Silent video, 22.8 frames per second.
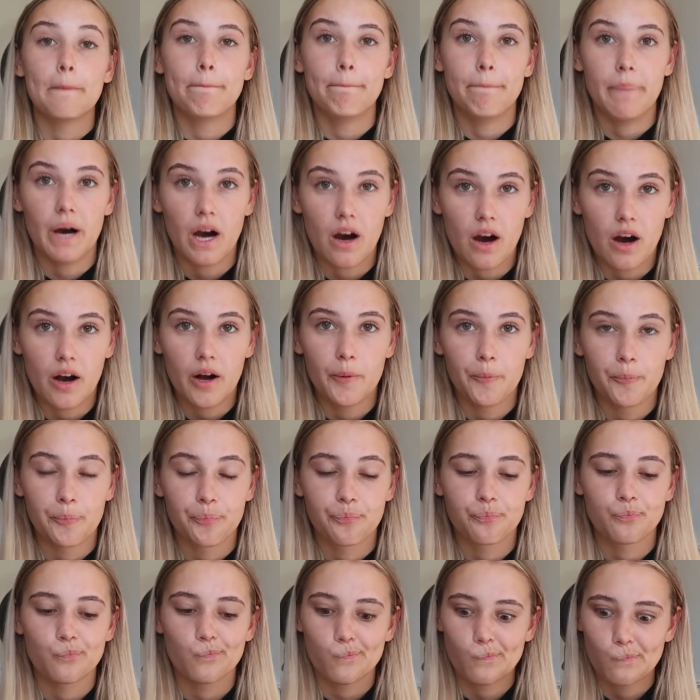But
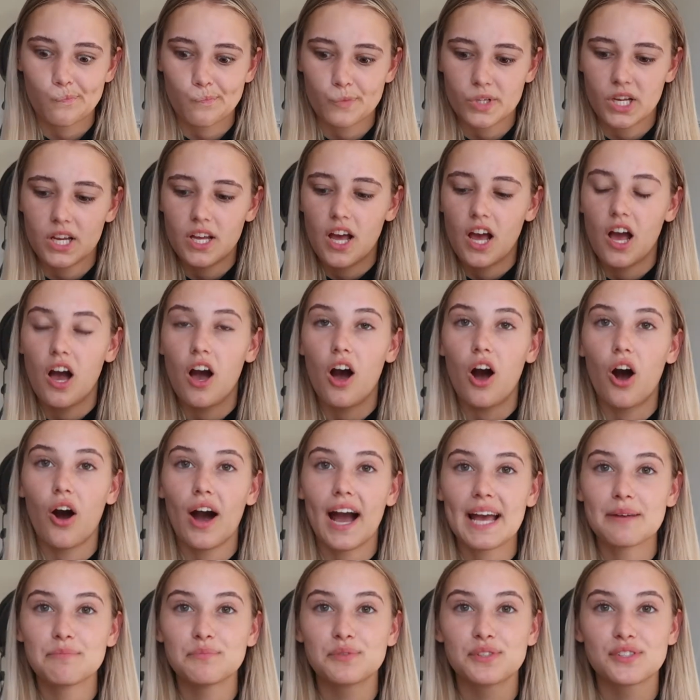
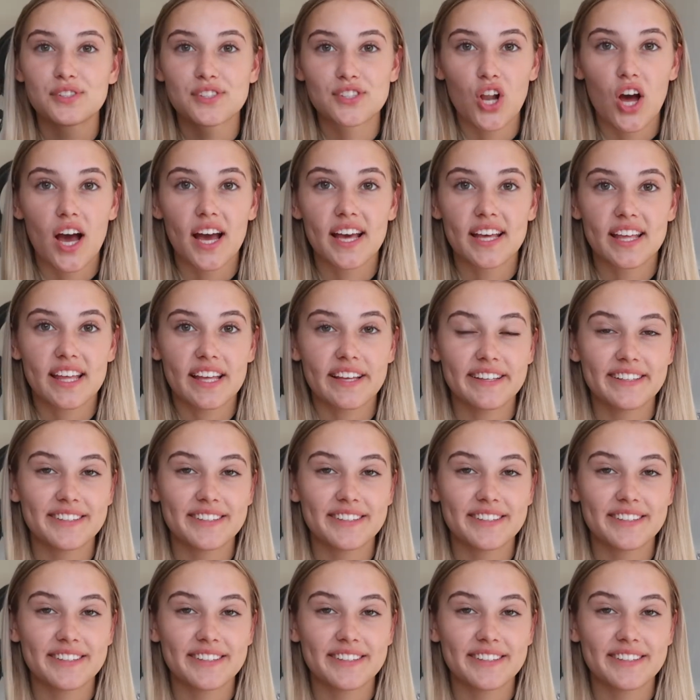I'm like...